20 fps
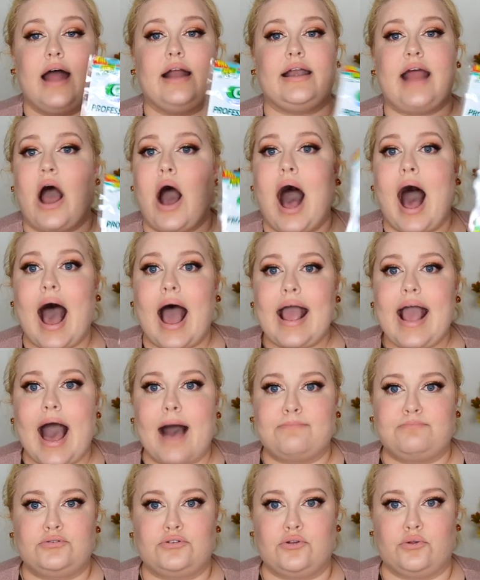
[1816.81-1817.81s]
Now, I
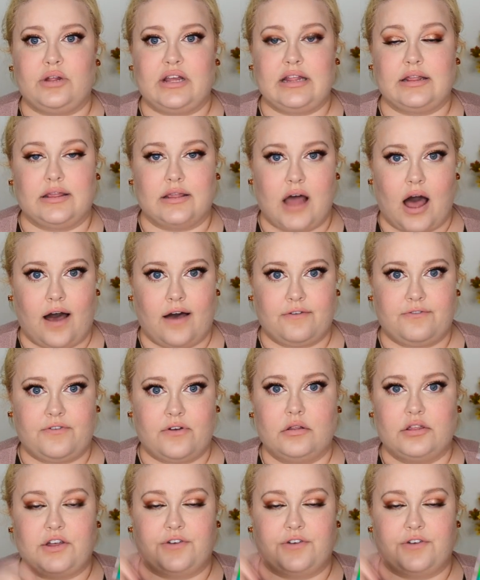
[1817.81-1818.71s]
absolutely love